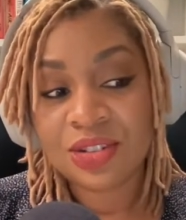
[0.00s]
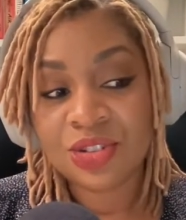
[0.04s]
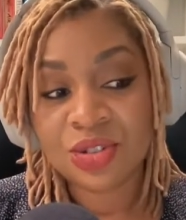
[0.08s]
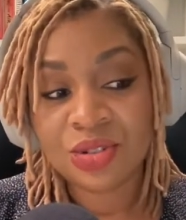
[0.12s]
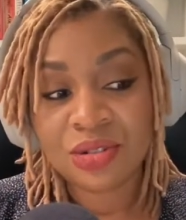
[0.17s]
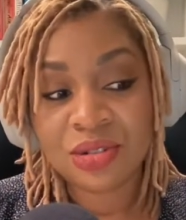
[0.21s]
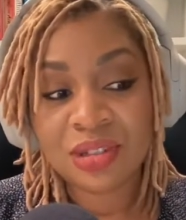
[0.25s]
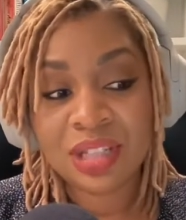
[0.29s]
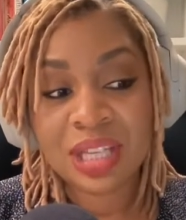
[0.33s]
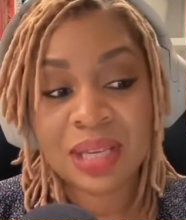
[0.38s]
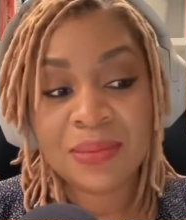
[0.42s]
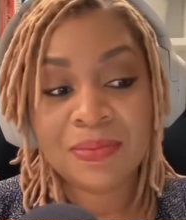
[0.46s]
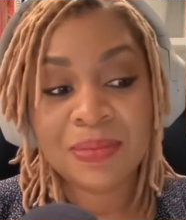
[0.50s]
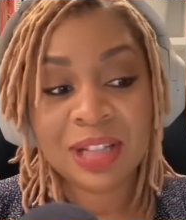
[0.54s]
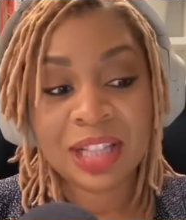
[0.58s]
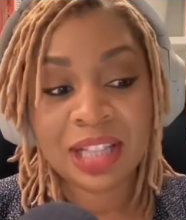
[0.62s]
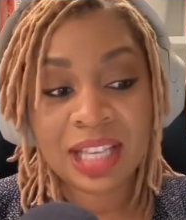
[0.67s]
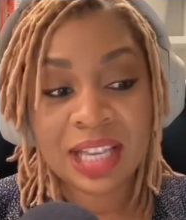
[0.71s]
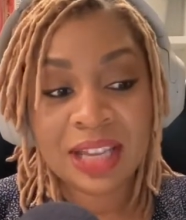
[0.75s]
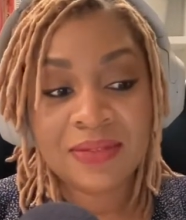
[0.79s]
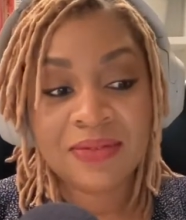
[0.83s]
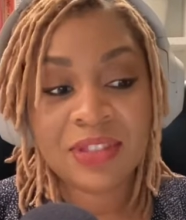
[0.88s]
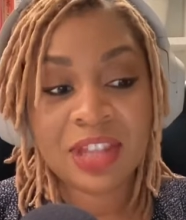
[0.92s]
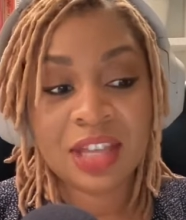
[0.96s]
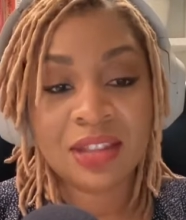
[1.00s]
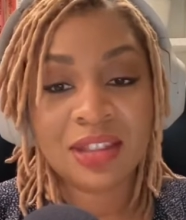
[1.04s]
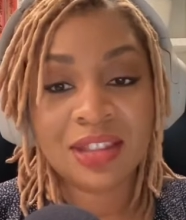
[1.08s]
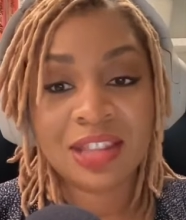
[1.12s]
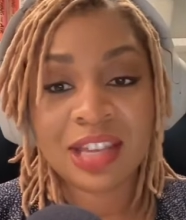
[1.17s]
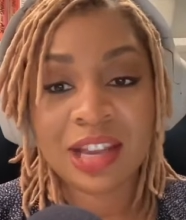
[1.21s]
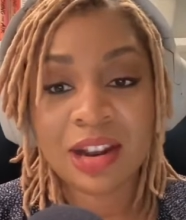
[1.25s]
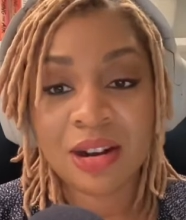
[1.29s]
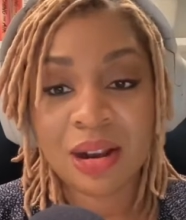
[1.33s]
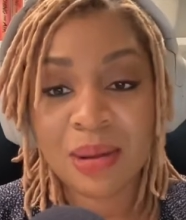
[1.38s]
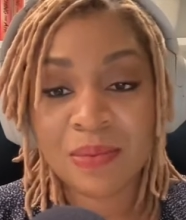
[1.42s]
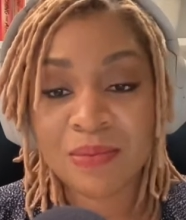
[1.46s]
truly believe that
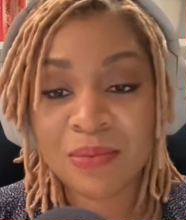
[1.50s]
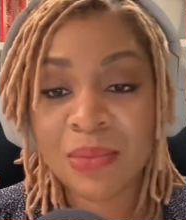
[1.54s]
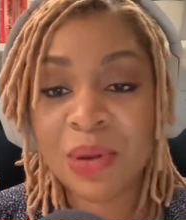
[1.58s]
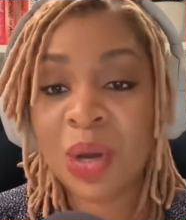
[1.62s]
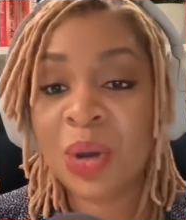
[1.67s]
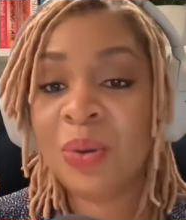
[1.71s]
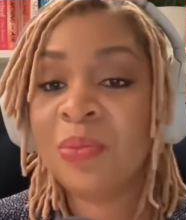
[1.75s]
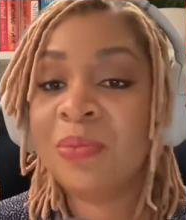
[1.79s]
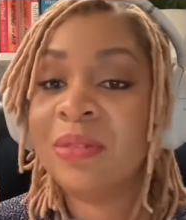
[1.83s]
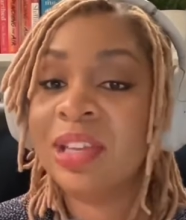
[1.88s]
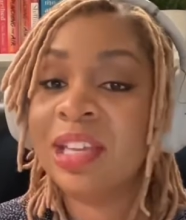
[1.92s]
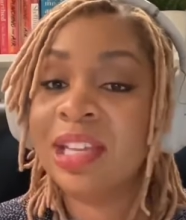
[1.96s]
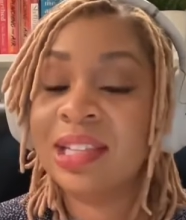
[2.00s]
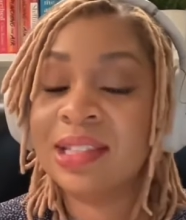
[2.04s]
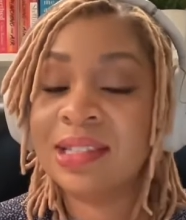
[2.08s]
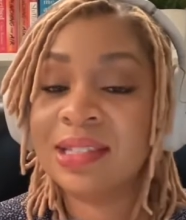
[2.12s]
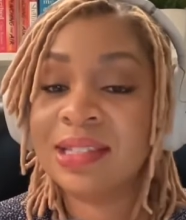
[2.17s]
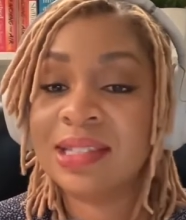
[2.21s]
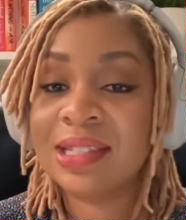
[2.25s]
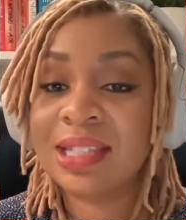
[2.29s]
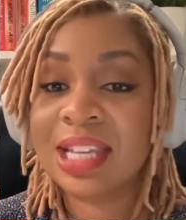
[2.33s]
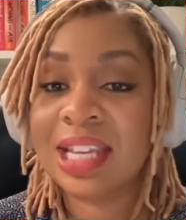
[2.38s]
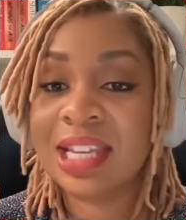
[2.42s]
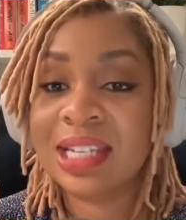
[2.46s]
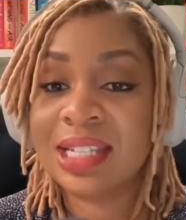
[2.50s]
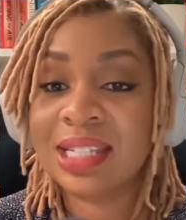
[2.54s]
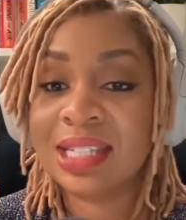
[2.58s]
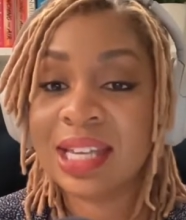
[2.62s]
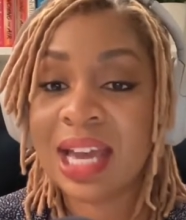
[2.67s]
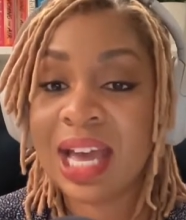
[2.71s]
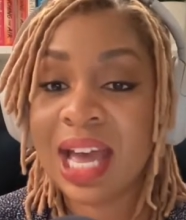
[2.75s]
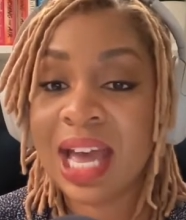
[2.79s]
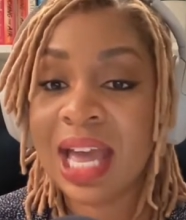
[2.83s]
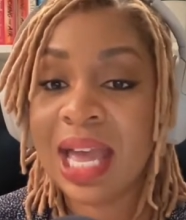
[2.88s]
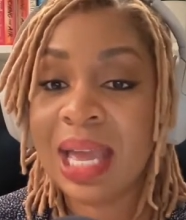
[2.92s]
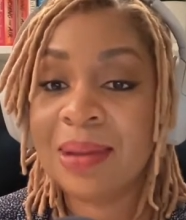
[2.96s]
there are moments in
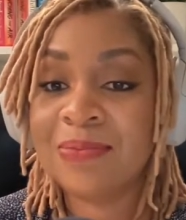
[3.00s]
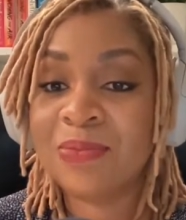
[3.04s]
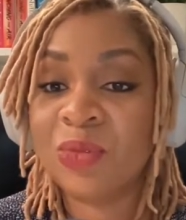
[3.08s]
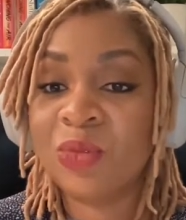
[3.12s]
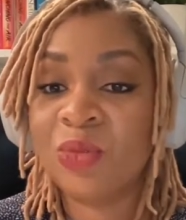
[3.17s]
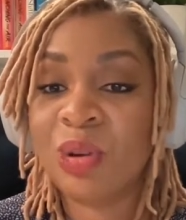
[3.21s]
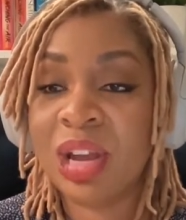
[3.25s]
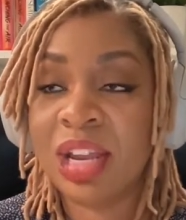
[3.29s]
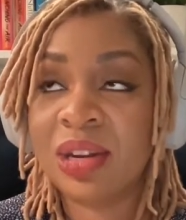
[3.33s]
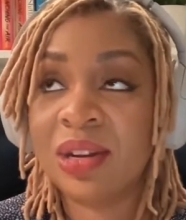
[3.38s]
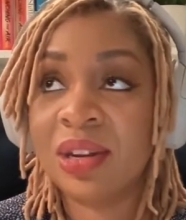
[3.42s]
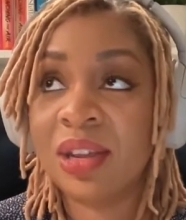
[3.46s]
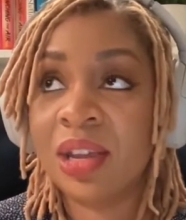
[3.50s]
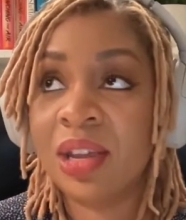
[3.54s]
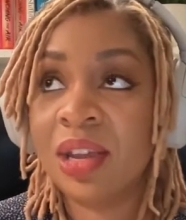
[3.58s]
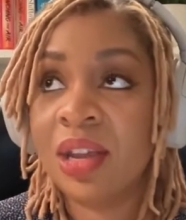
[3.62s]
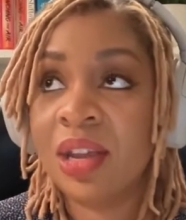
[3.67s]
time when